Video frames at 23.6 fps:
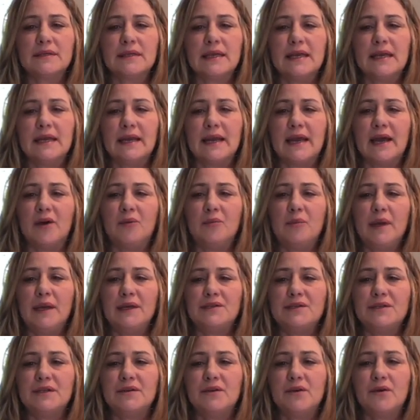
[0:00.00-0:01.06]
in an
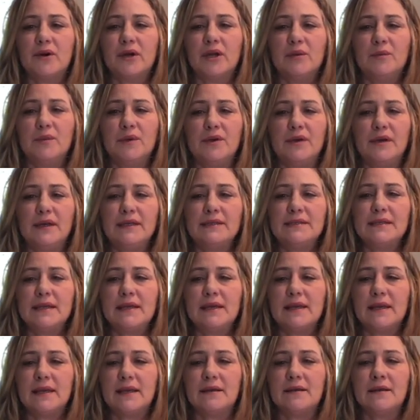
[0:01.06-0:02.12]
outpatient or community
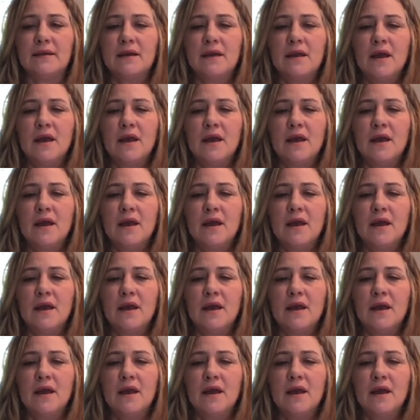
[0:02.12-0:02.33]
setting,